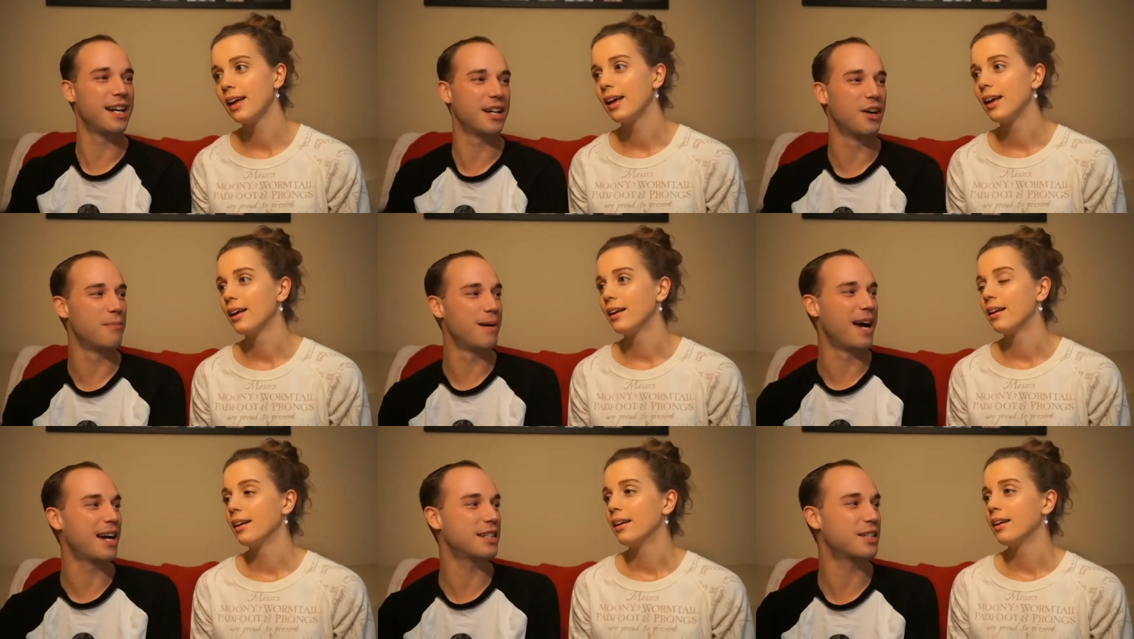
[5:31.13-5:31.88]
Speaker 1: of
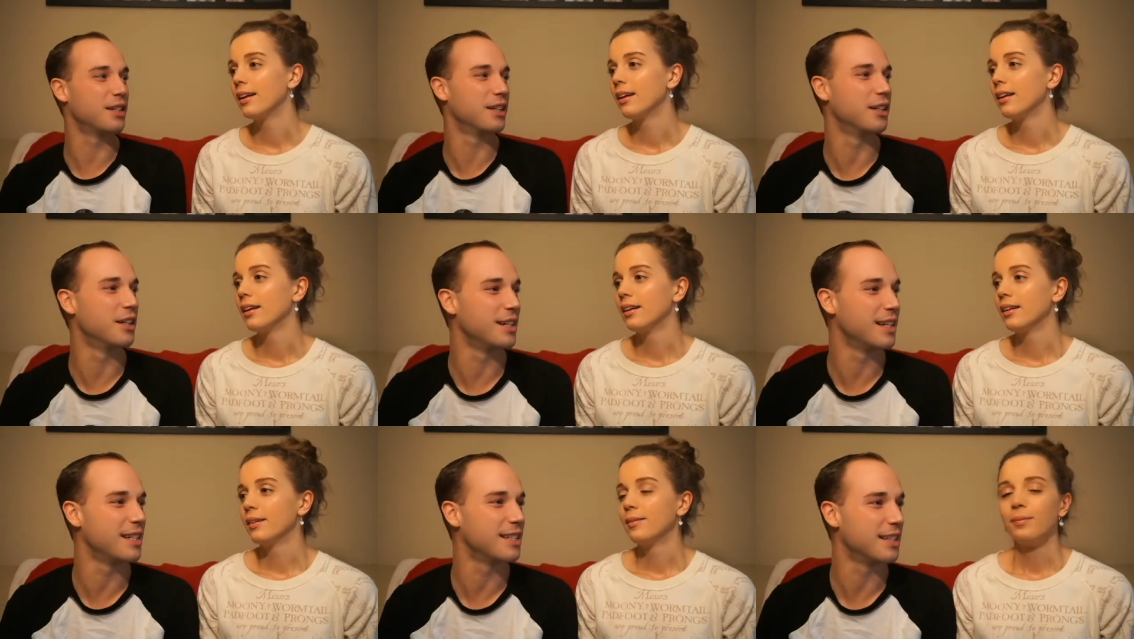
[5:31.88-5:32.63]
go back to the
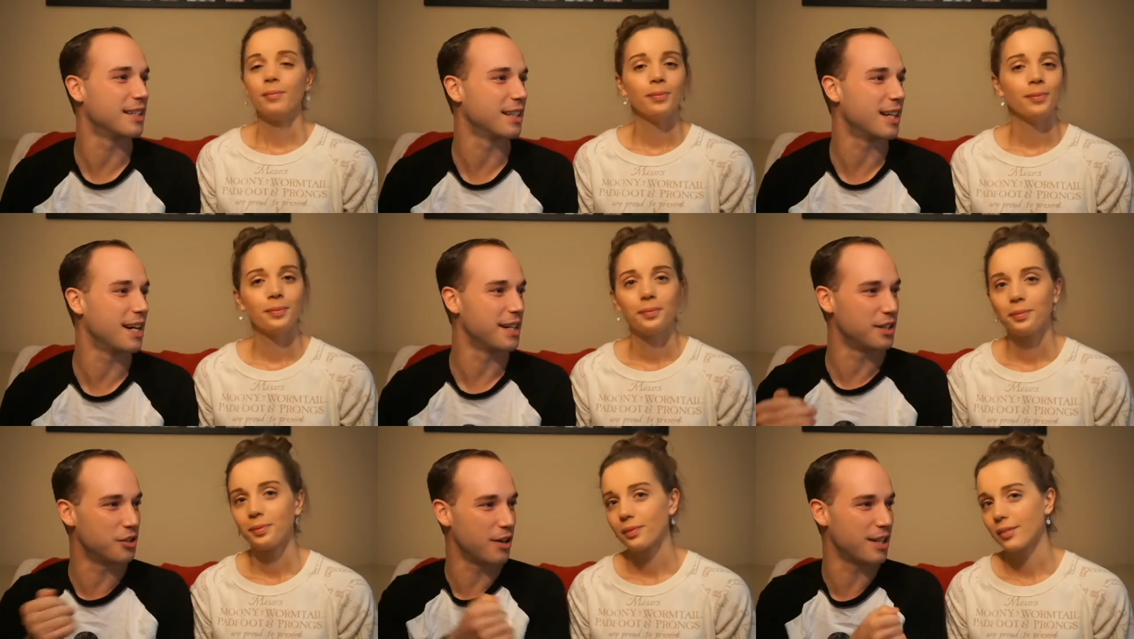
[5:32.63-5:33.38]
hoodies and the
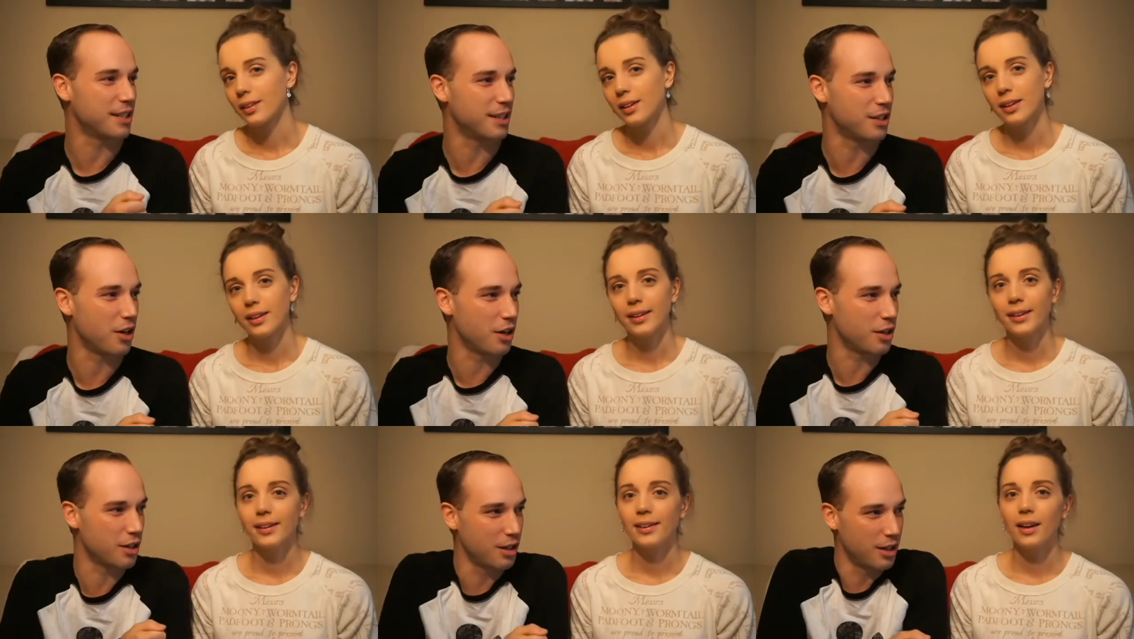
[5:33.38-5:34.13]
kind of dressing
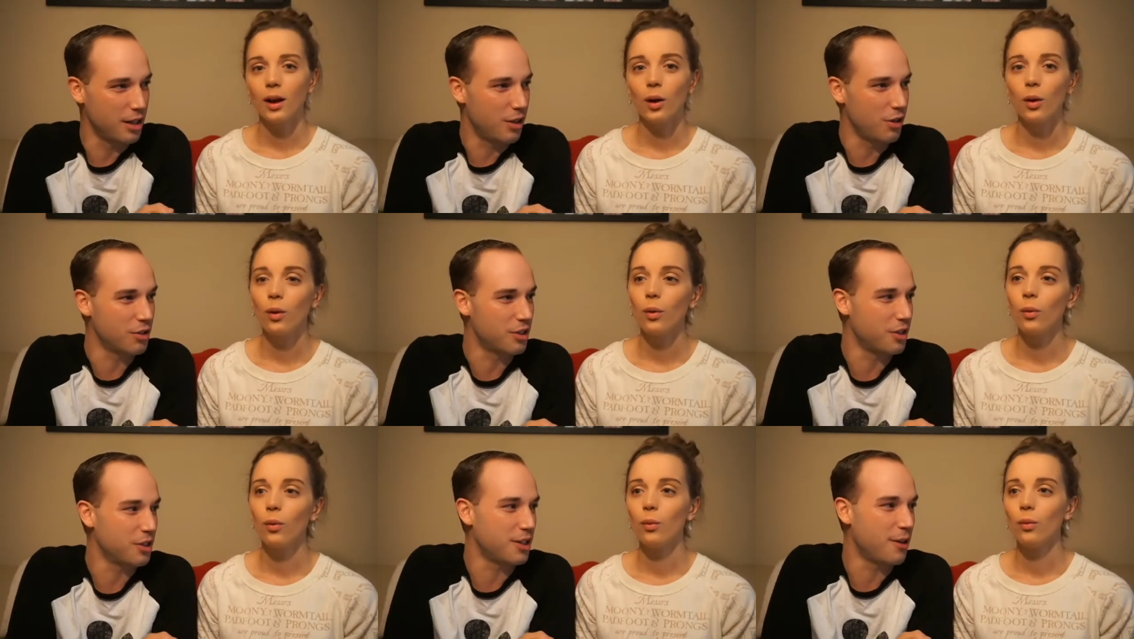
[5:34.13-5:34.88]
darker
Speaker 2: and
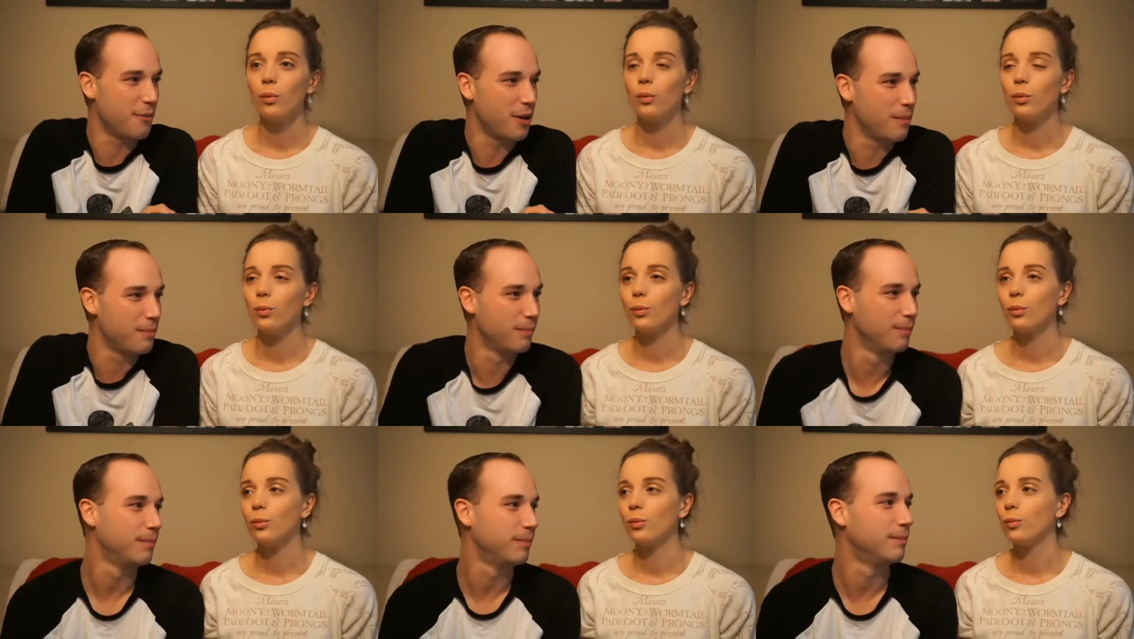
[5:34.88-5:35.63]
closing yourself
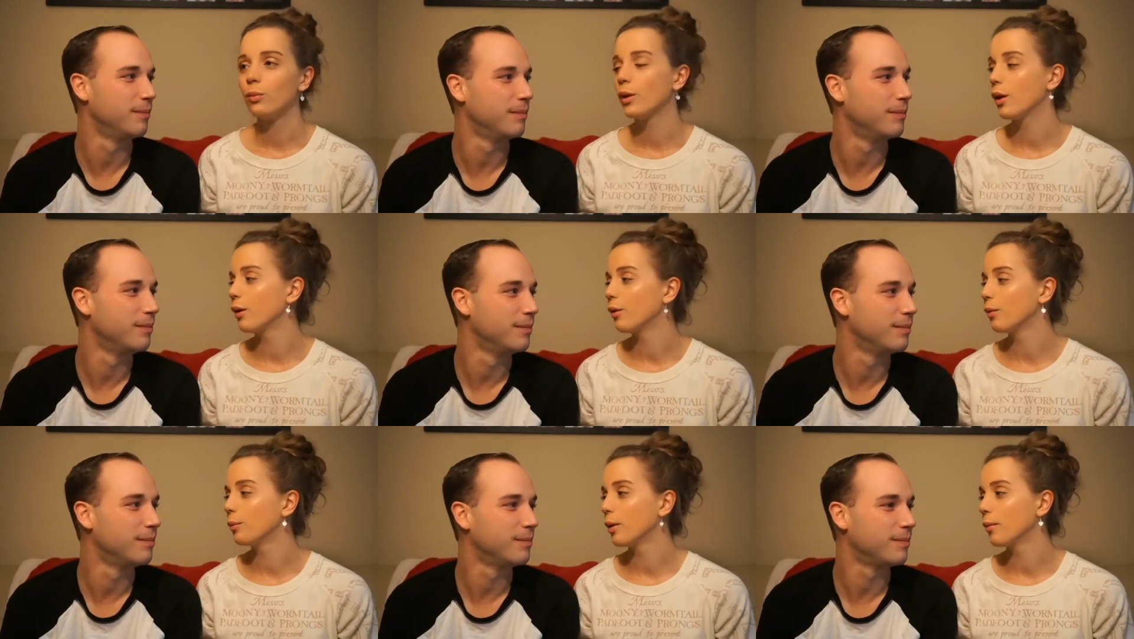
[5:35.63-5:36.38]
up?
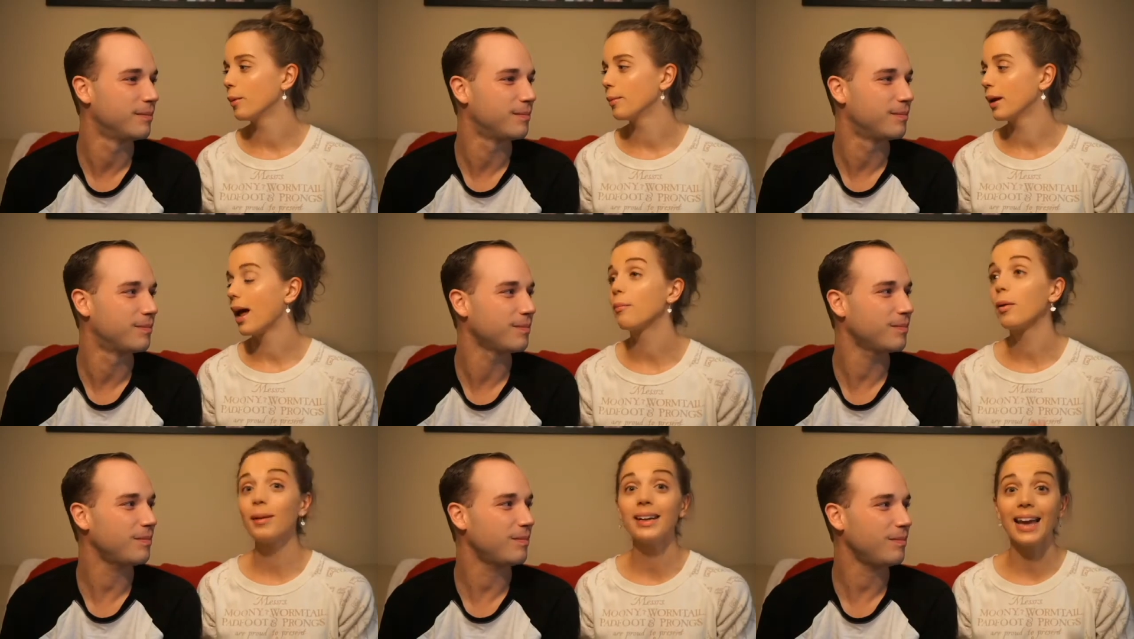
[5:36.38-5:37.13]
No, probably not.
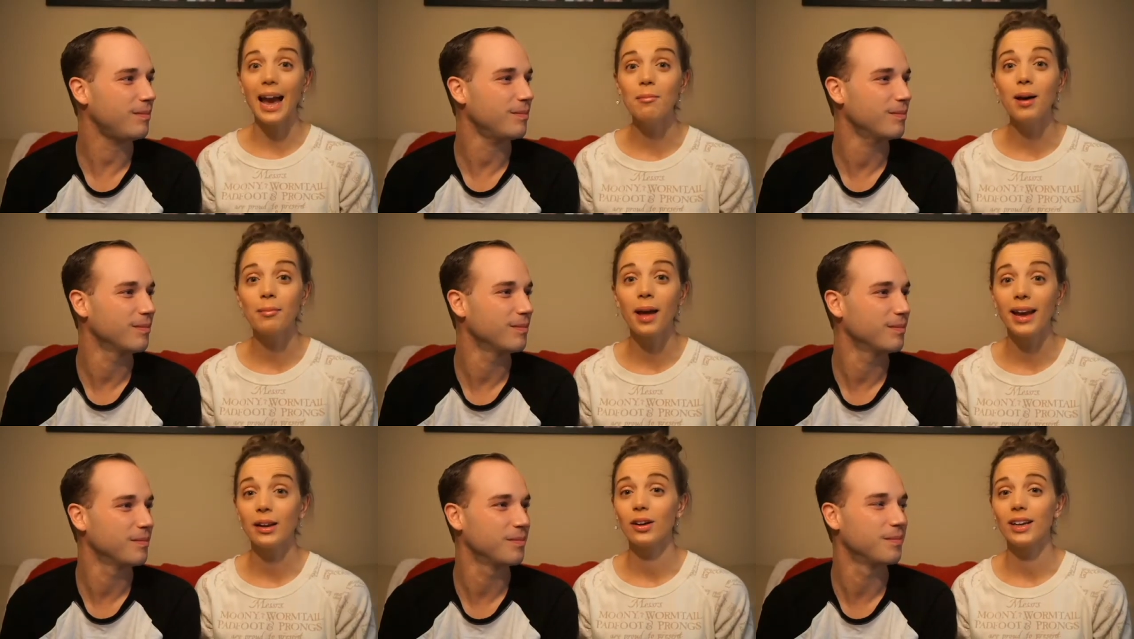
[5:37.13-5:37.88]
I'll probably get my
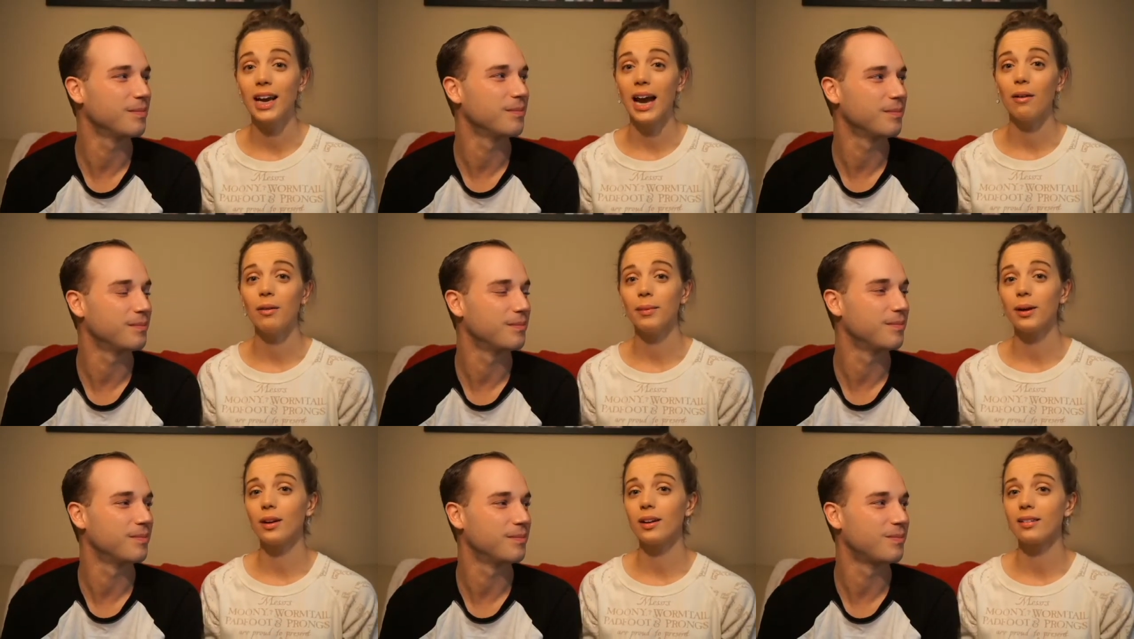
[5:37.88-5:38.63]
maid hoodie out
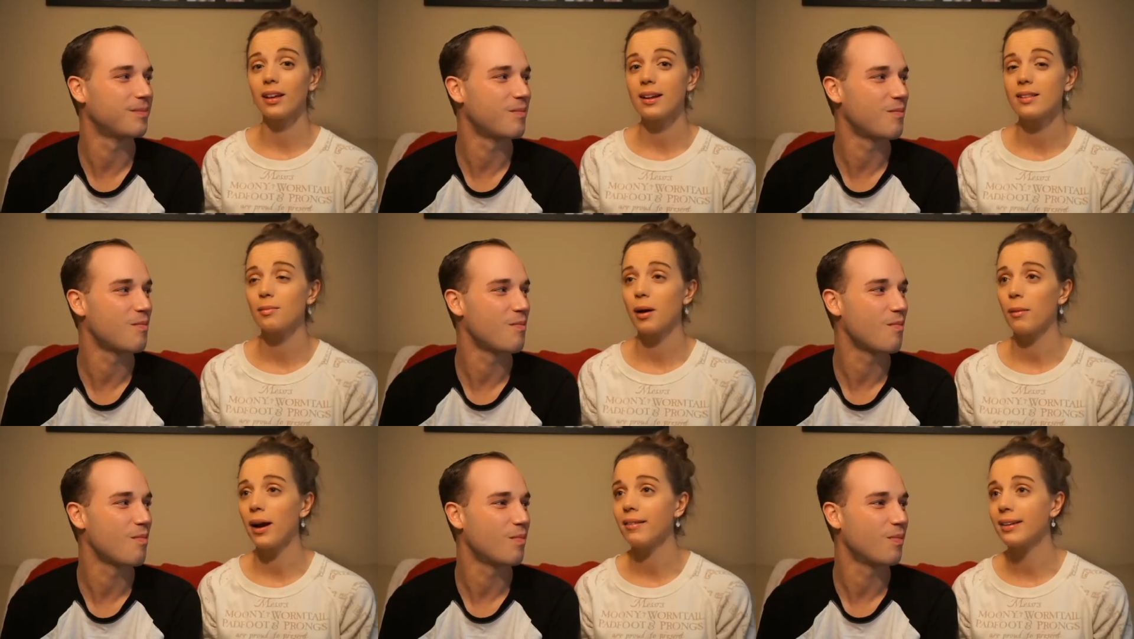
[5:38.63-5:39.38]
and be all excited
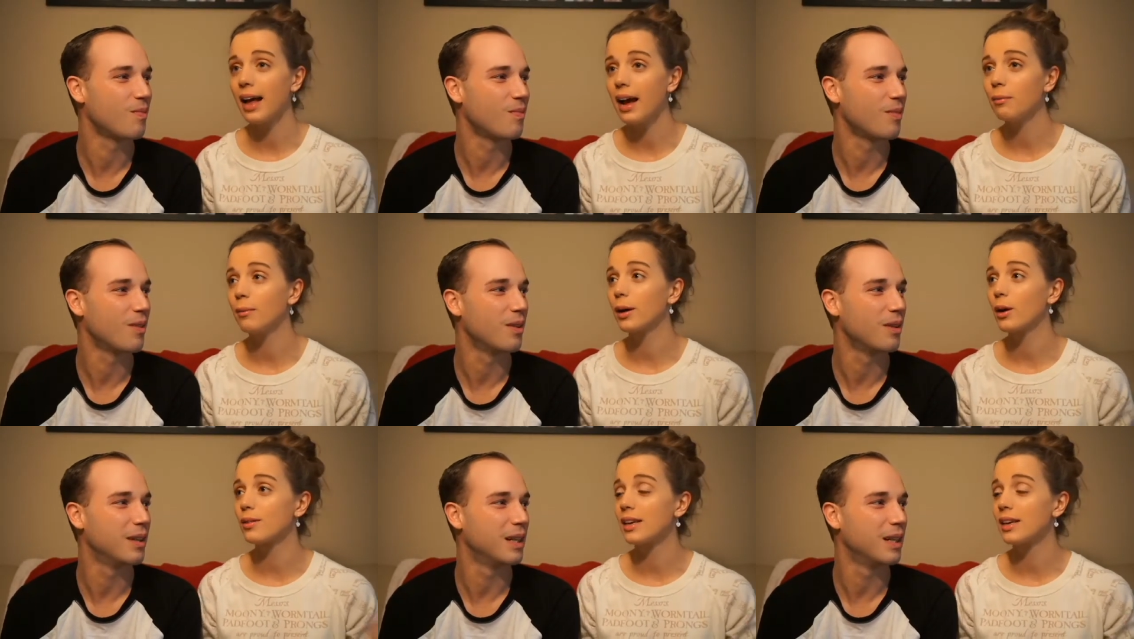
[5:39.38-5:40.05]
about wearing that. And when we go